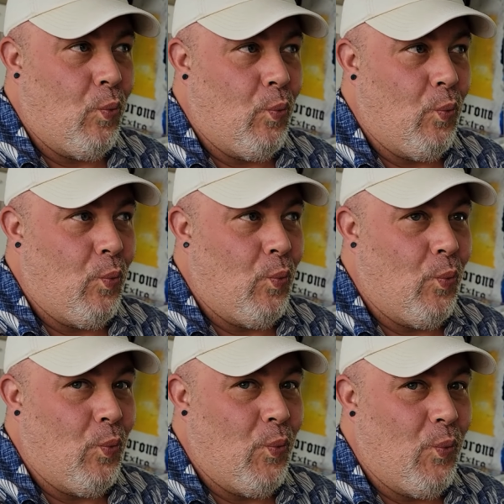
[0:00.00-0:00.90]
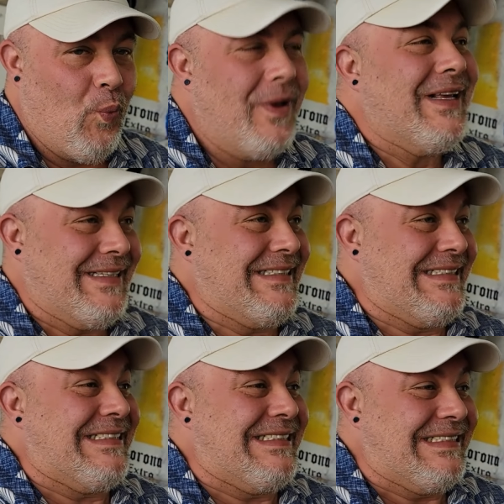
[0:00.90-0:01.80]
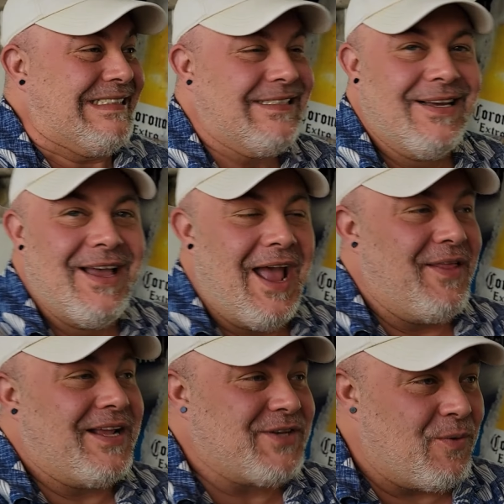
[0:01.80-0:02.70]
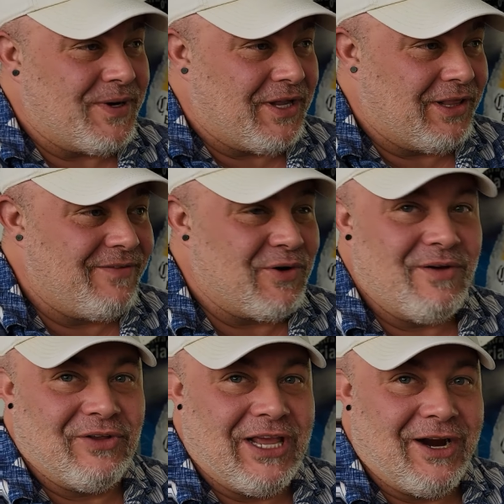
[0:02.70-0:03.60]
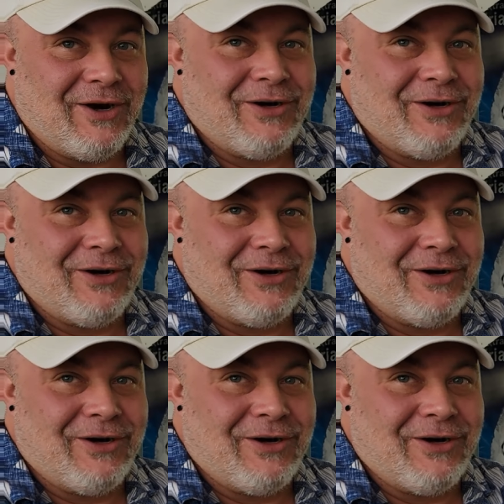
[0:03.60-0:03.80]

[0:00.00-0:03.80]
you saw some of the desserts, didn't you? And that's all one delivered over there.